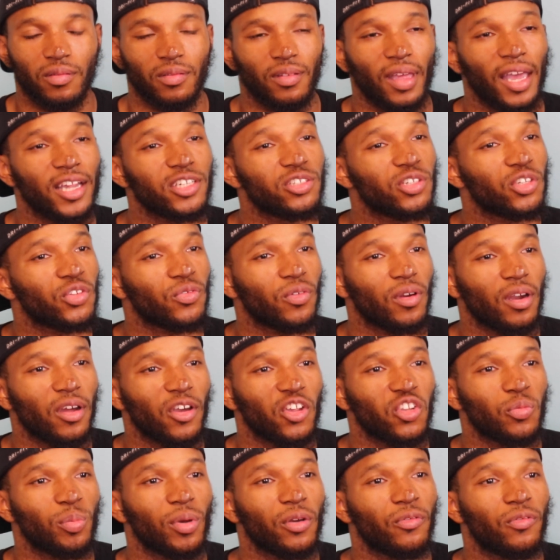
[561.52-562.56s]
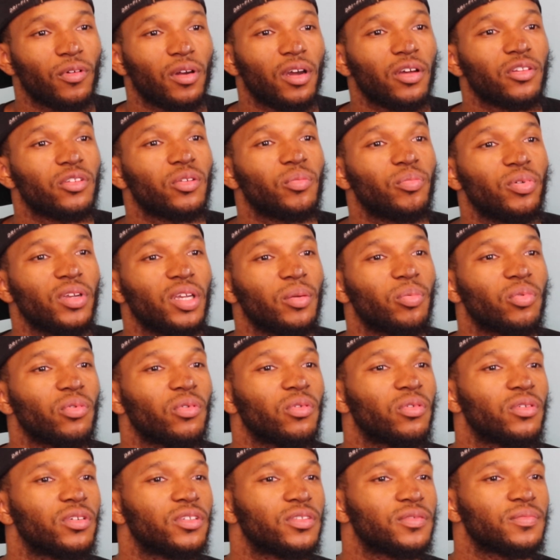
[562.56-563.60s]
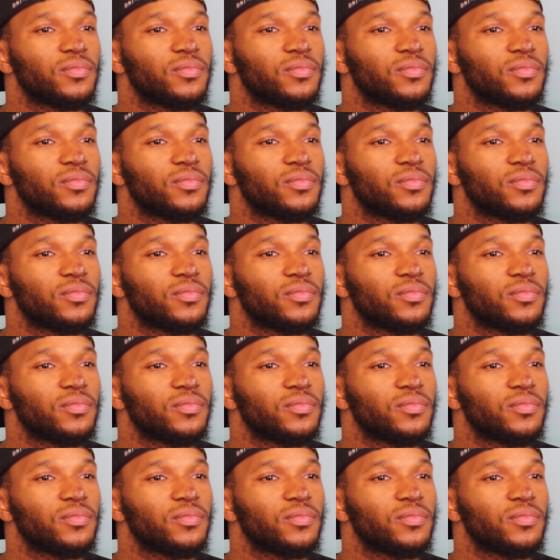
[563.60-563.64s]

not just for us, but for other people.